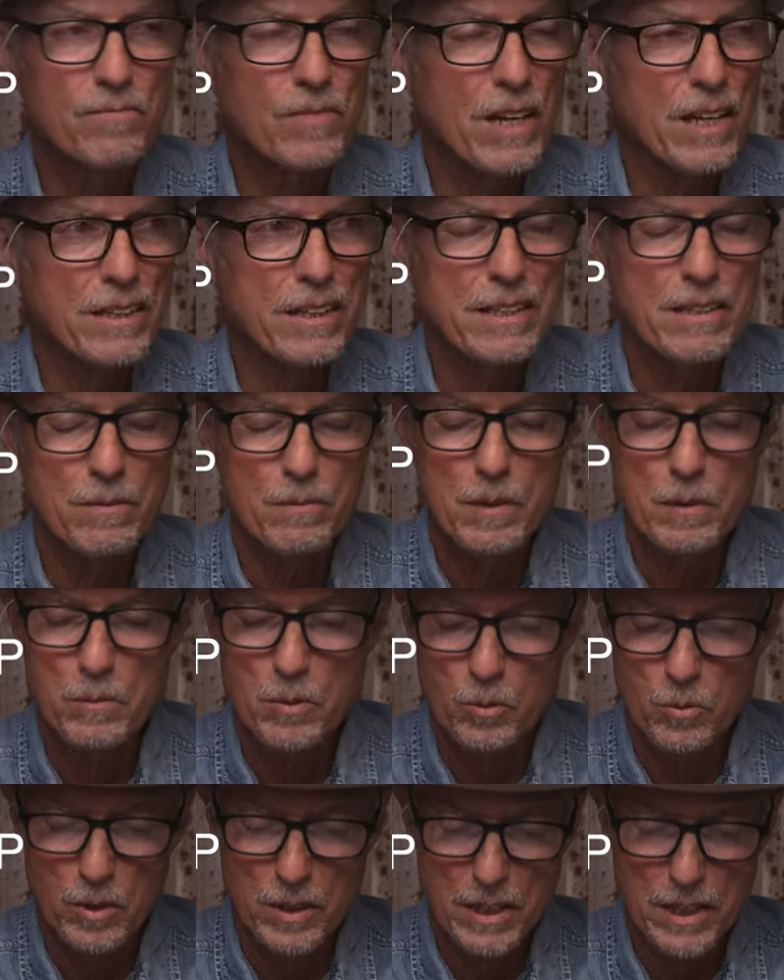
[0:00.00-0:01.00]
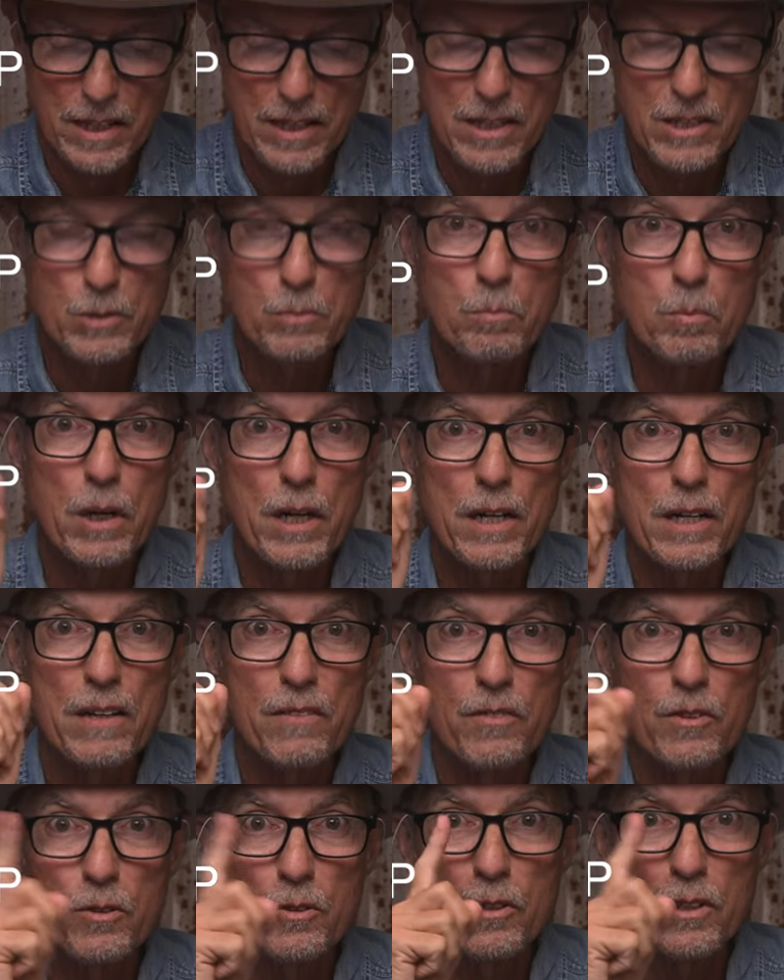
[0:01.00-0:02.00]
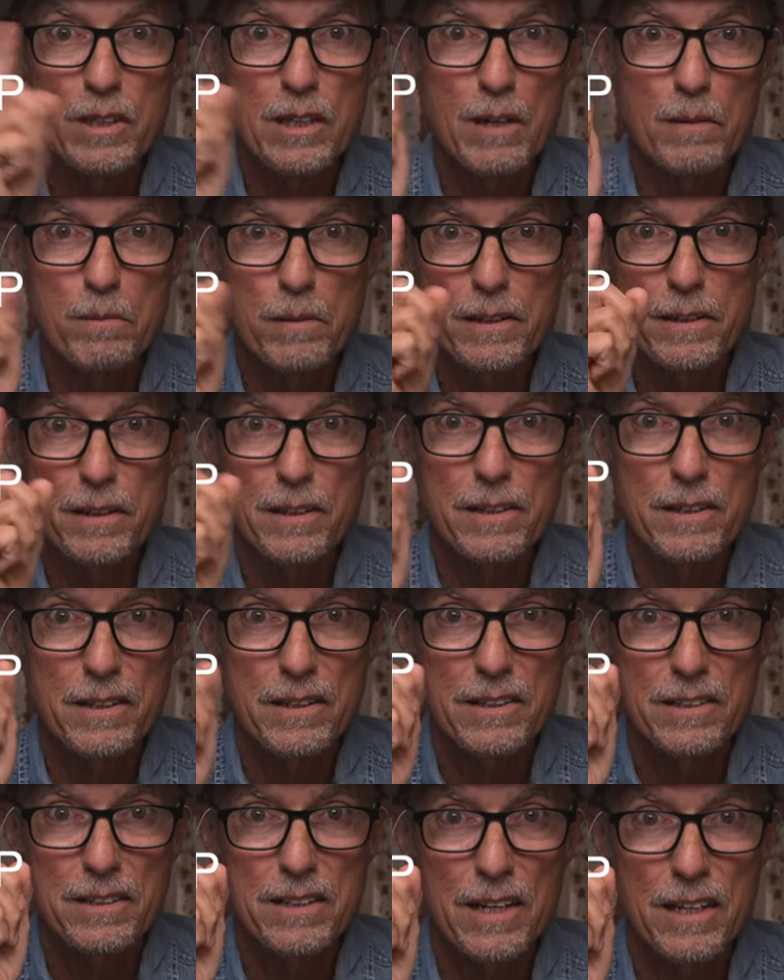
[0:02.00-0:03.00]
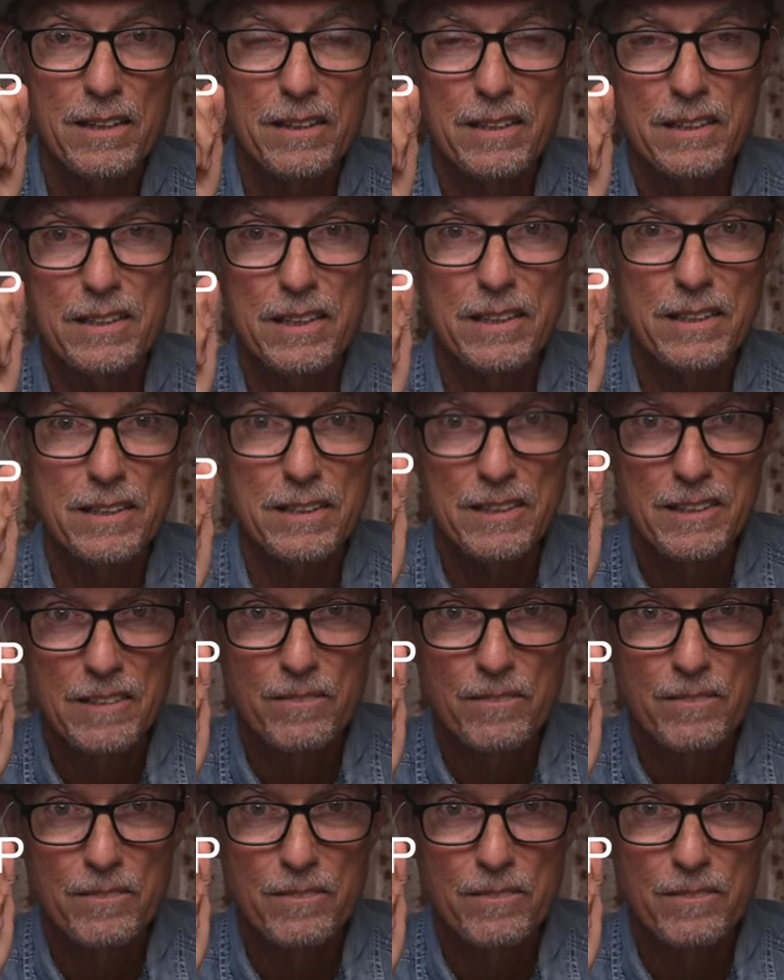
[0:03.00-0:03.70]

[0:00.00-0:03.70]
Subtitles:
I can't remember when that is, but if you look up here and hit that link,